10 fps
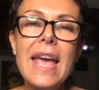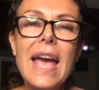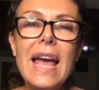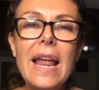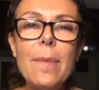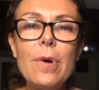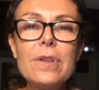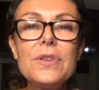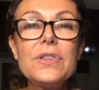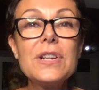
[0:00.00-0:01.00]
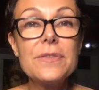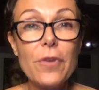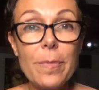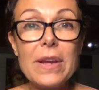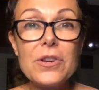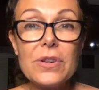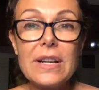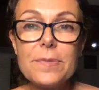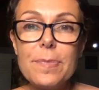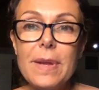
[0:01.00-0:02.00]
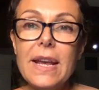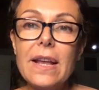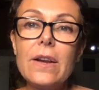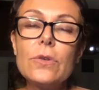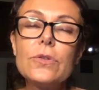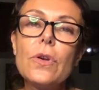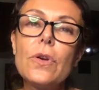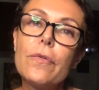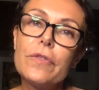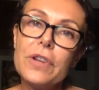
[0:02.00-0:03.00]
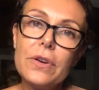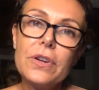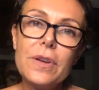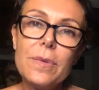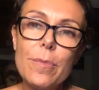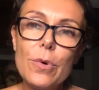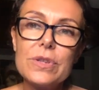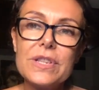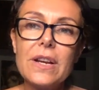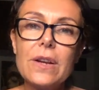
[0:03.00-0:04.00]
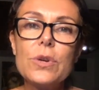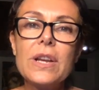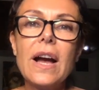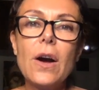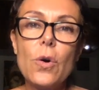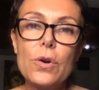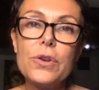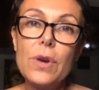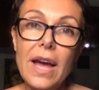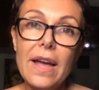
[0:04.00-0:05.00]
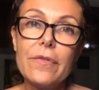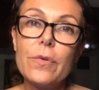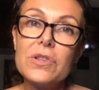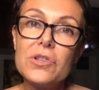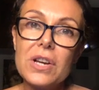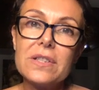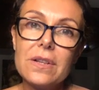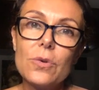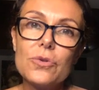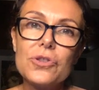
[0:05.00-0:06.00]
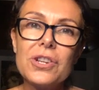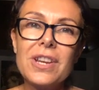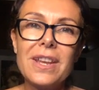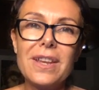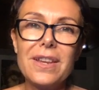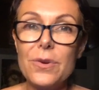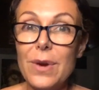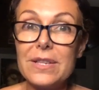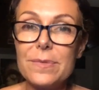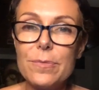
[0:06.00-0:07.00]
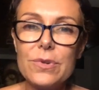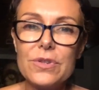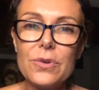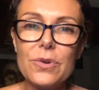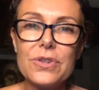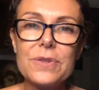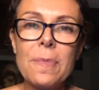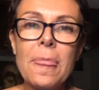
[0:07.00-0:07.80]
And I'm also a transformational speaker and author of 13 books, including A Whole New Life, which just launched at the US bookstores.